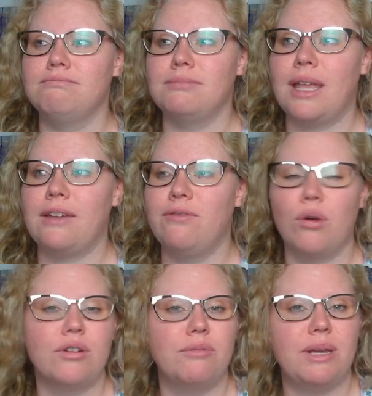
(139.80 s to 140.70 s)
like
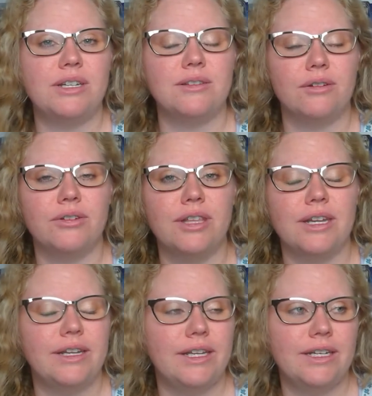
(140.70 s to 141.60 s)
400 pages longer than
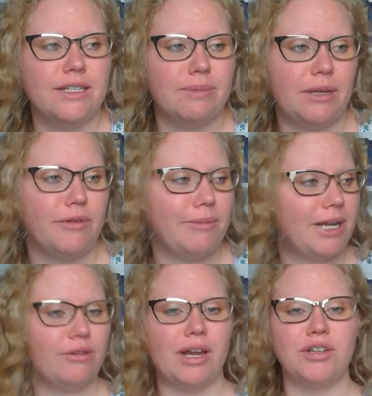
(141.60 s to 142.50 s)
it needed to be. It would have
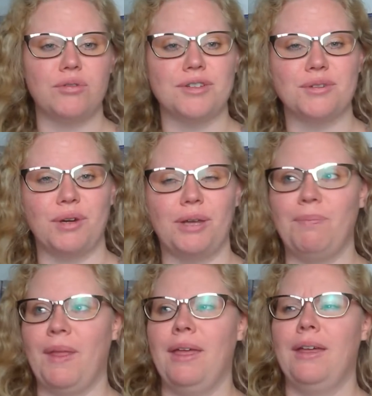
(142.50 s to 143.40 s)
made a great short story.
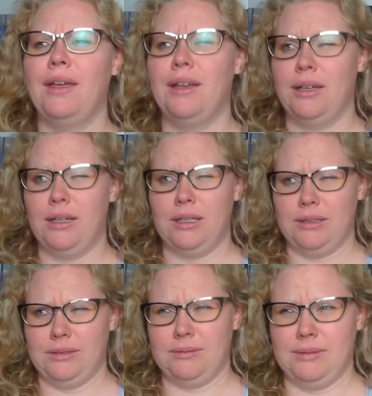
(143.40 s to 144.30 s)

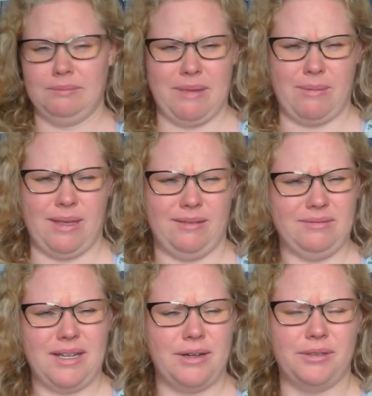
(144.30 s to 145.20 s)
Maybe.
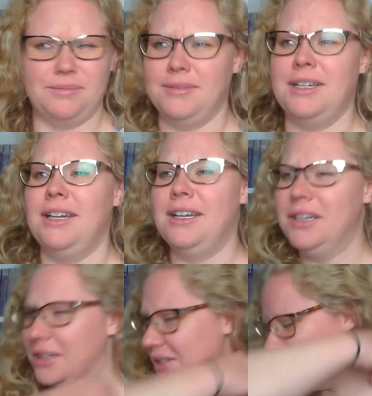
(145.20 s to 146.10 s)
No.
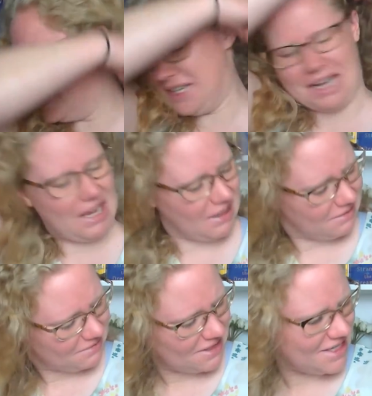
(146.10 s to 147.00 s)
I just didn't like
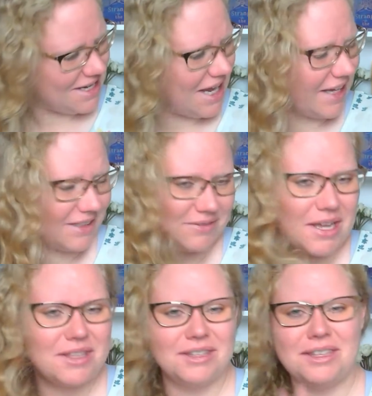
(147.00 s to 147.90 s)
it.
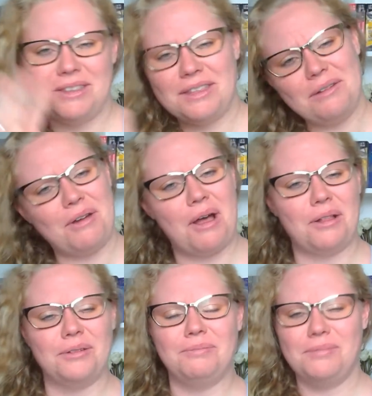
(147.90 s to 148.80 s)
I think
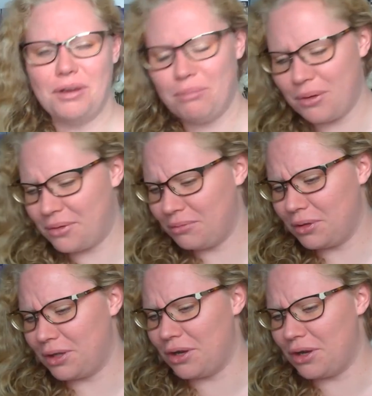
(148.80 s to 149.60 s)
they're both really